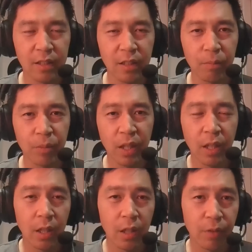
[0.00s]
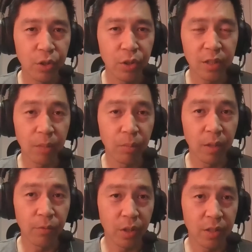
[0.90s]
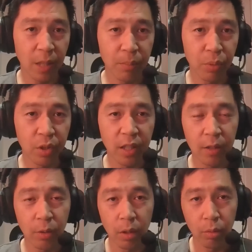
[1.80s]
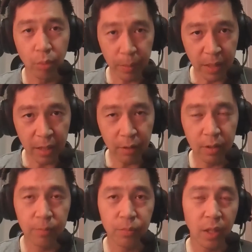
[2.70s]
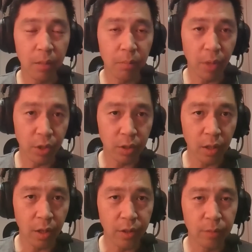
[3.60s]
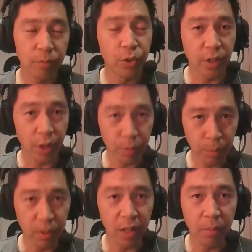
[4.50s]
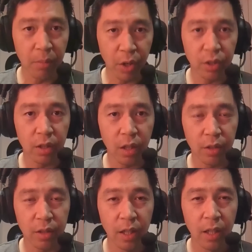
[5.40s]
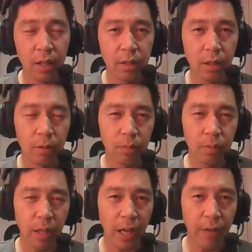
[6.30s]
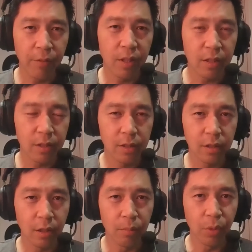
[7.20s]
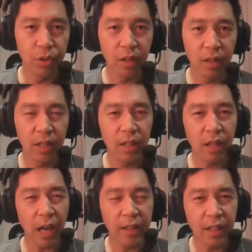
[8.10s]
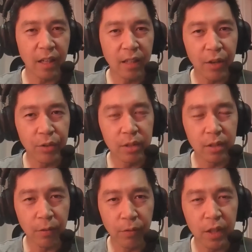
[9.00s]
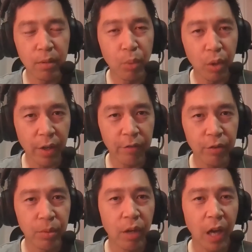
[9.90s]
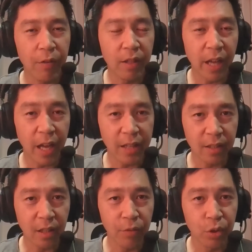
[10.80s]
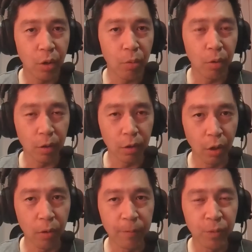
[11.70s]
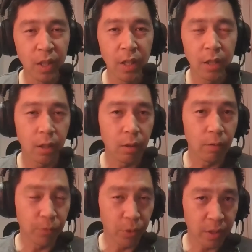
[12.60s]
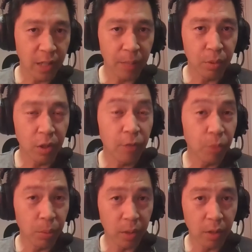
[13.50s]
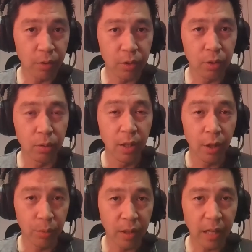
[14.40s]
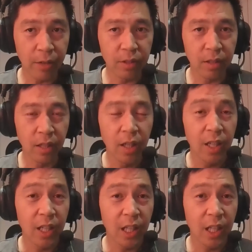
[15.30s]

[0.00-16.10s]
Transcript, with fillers: system. Eventually, someone, for example, could get wiped out, get margin calls, forcing other people to get margin calls. So having this slow motion thing, I think allows the Fed to be more comfortable having asset levels go lower. So, for example, if we were to go to 3,000,